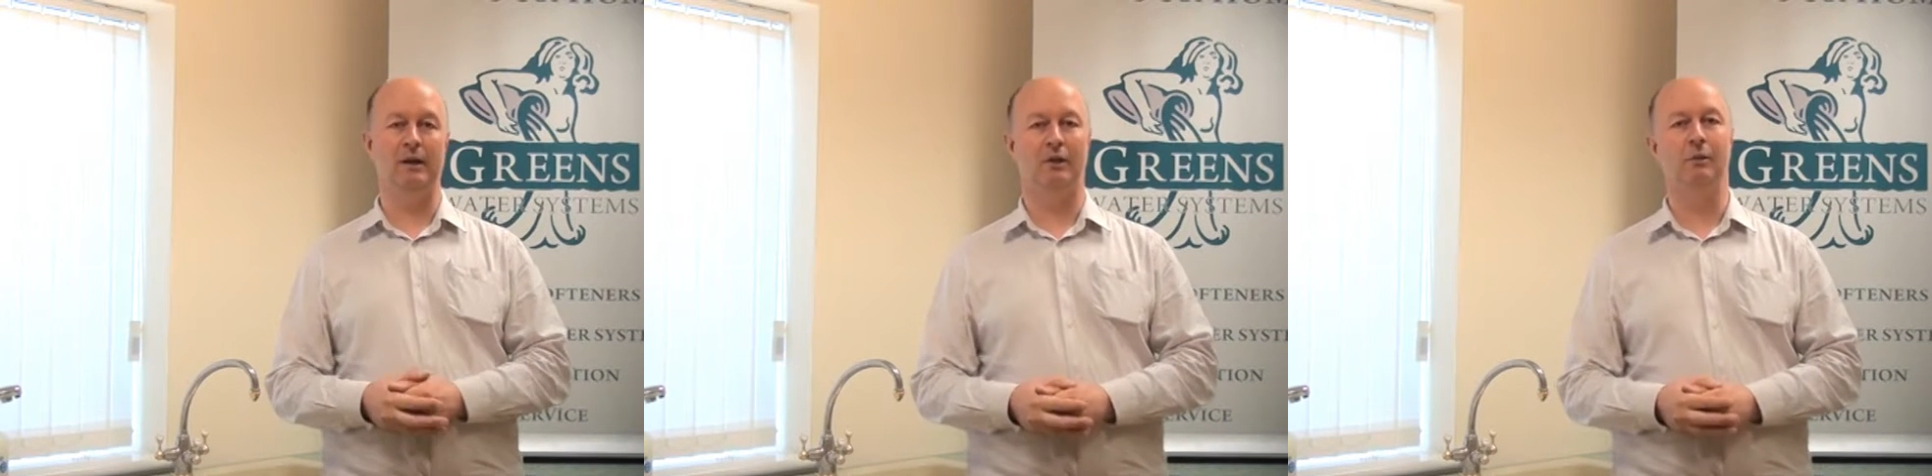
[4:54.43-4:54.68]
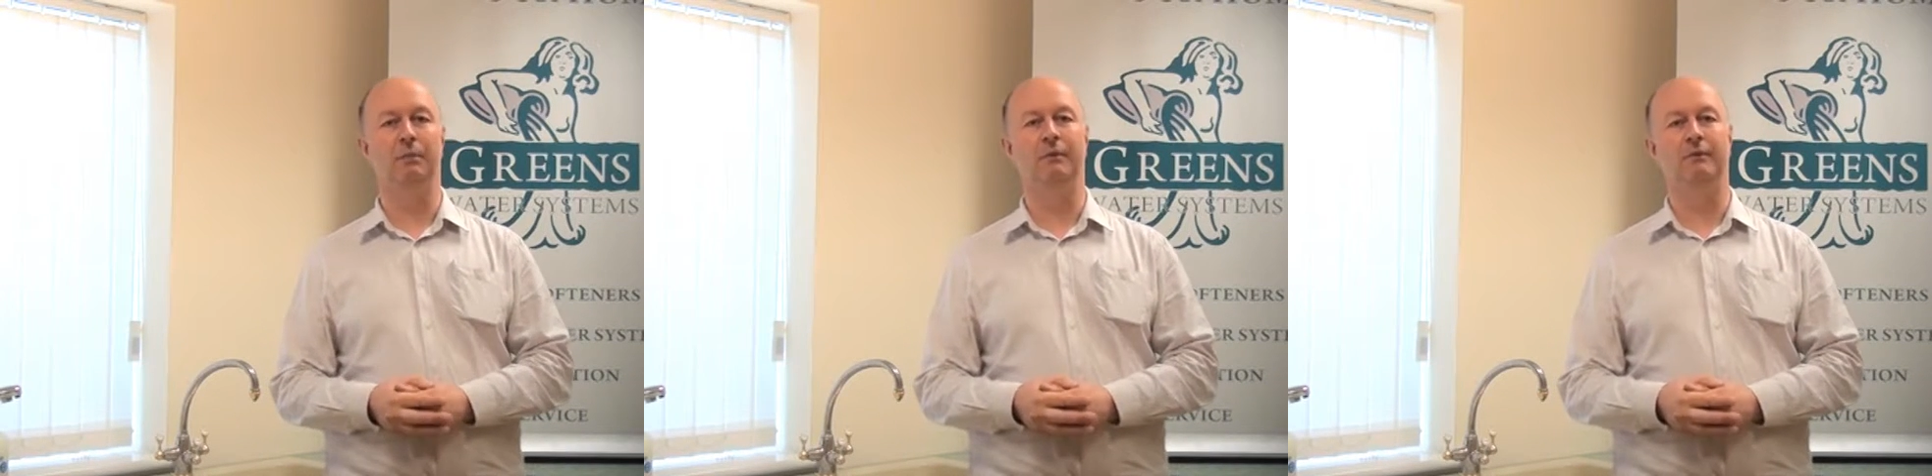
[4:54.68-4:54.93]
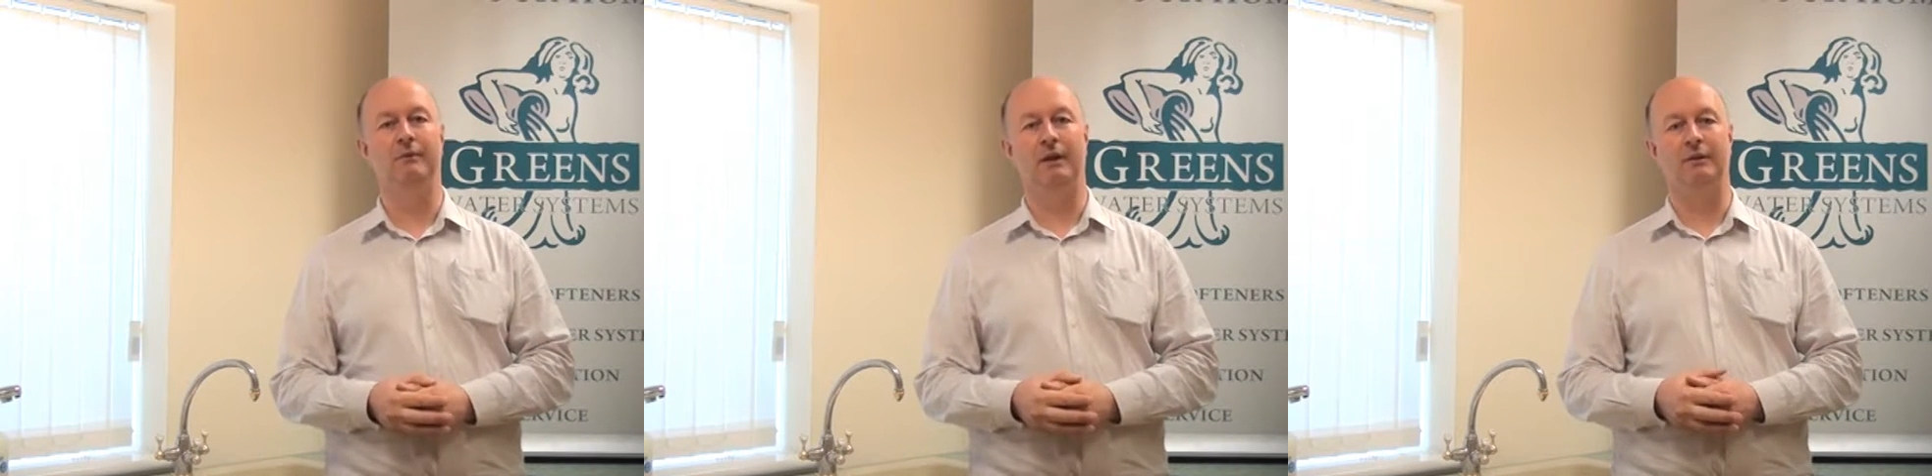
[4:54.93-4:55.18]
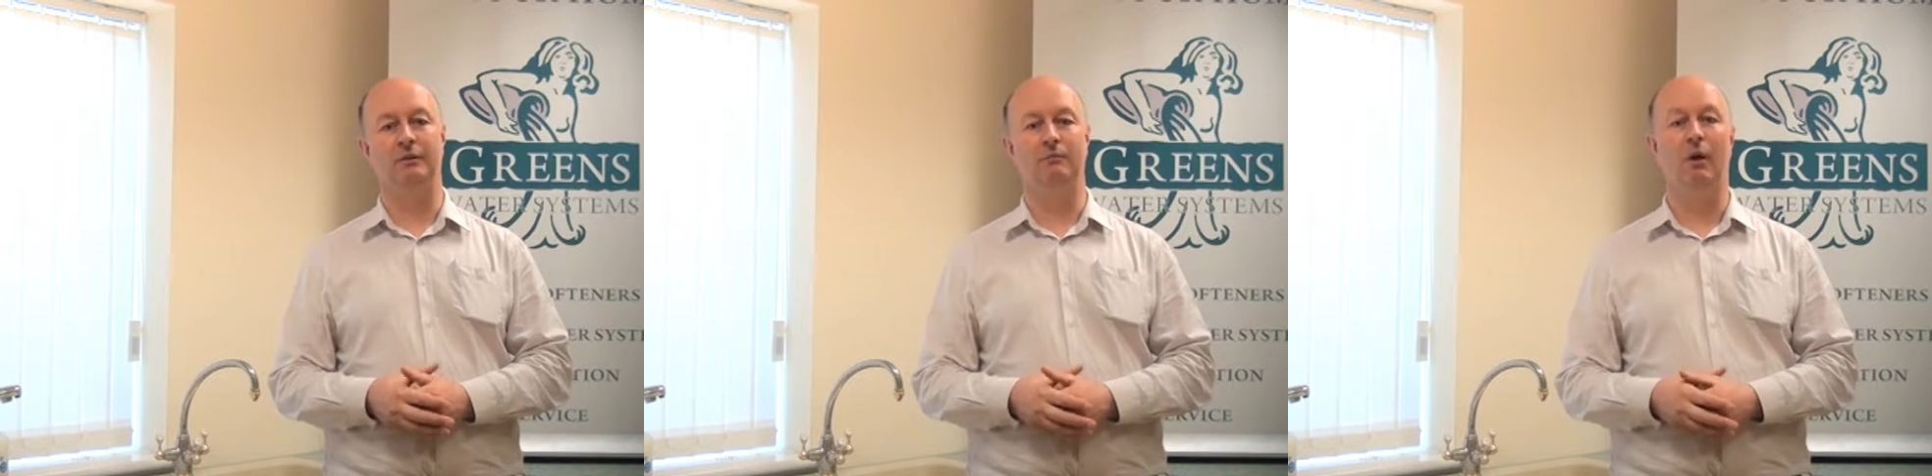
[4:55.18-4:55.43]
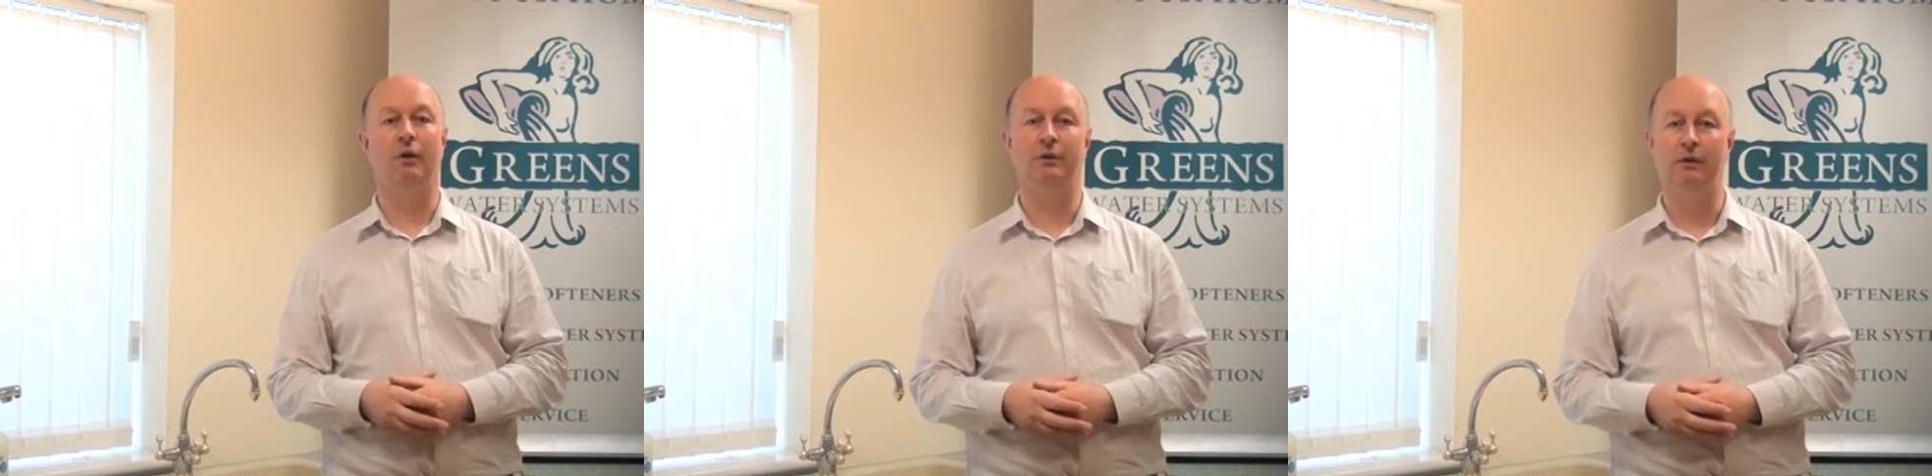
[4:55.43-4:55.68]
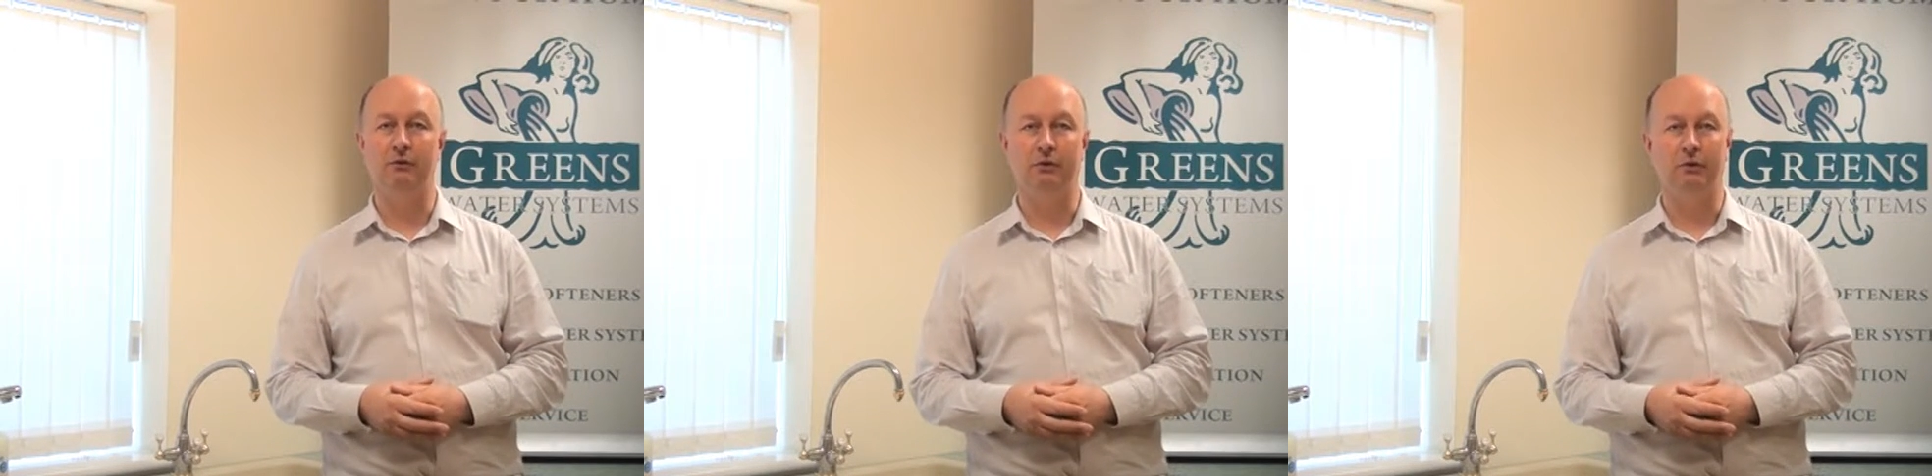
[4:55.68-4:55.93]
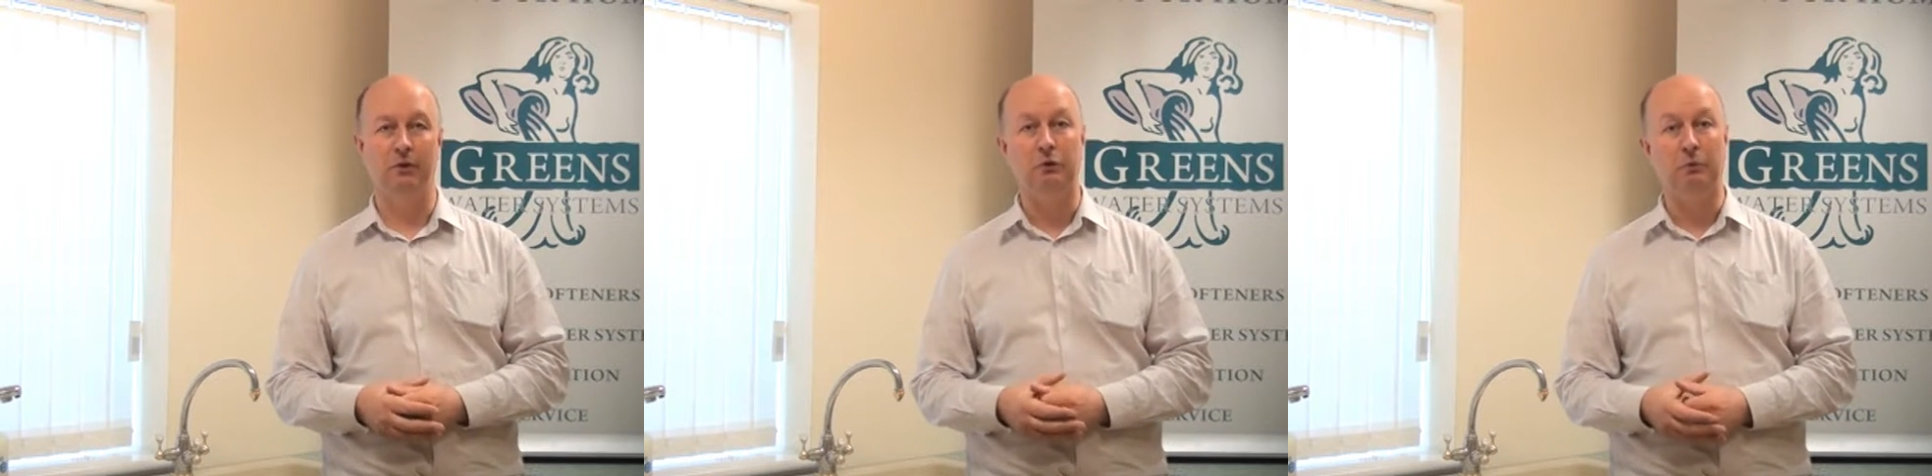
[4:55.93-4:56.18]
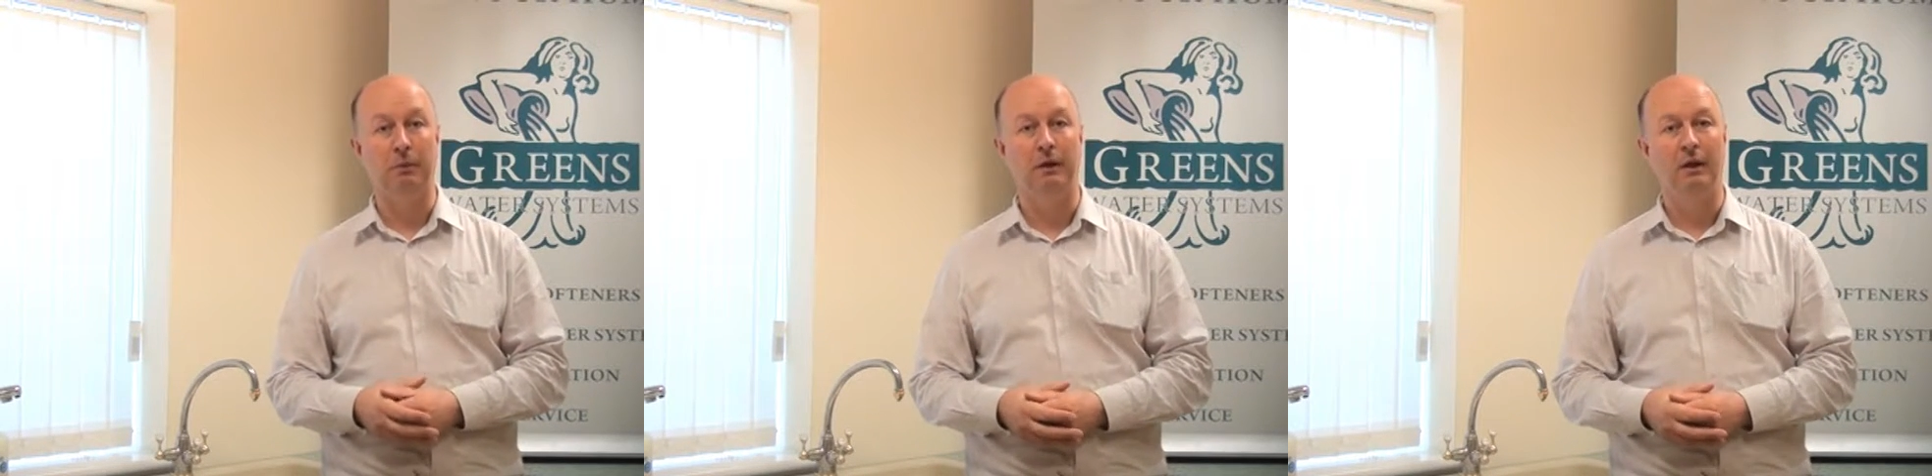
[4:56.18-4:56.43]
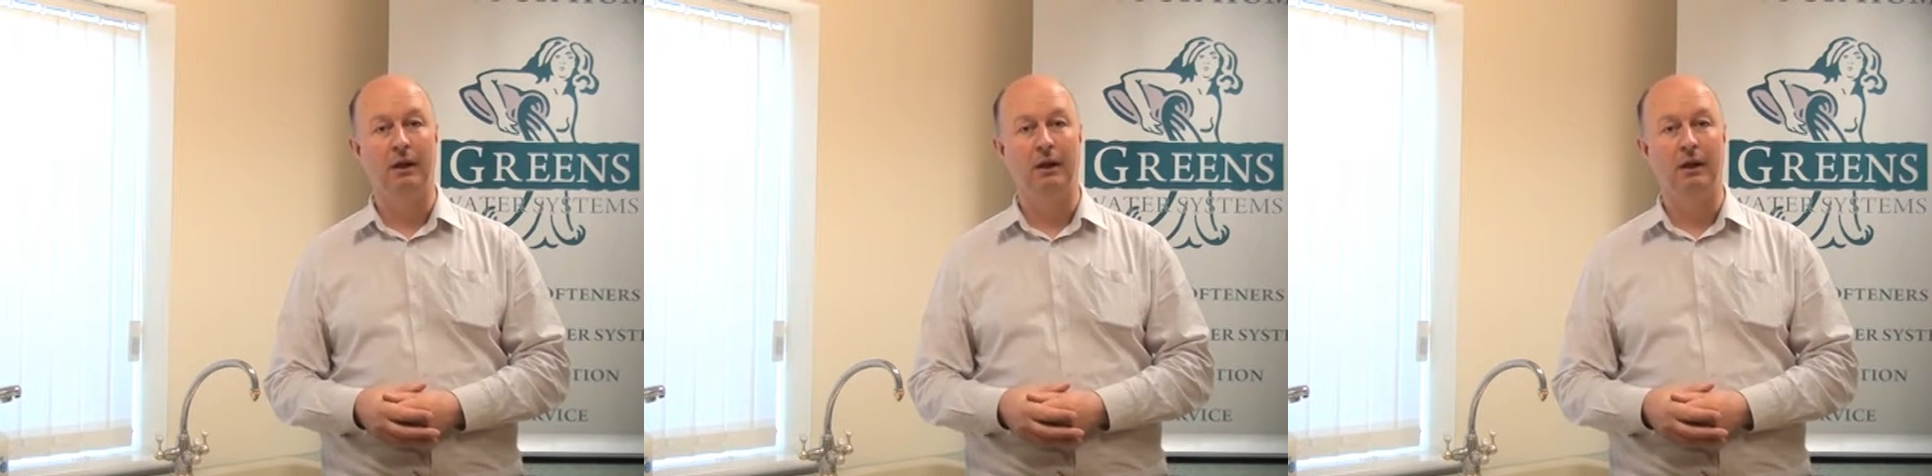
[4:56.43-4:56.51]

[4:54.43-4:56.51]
a cup of tomato soup